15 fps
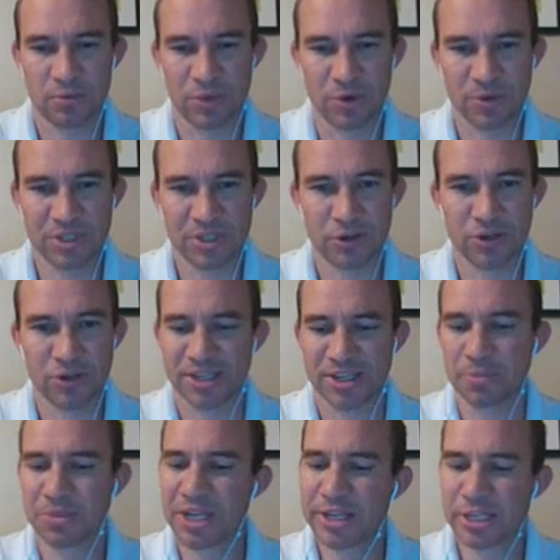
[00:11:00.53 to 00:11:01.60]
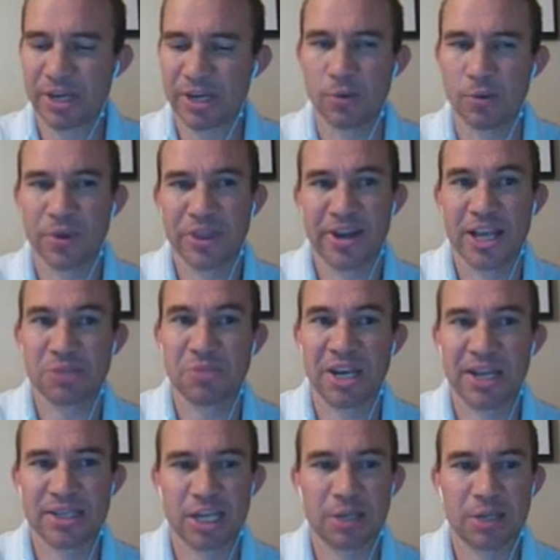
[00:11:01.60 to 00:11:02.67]
we will send you text updates about when the next
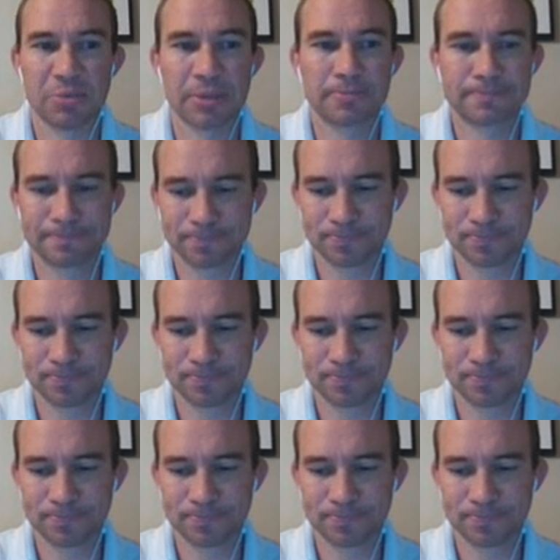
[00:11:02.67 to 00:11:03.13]
meeting is going to be.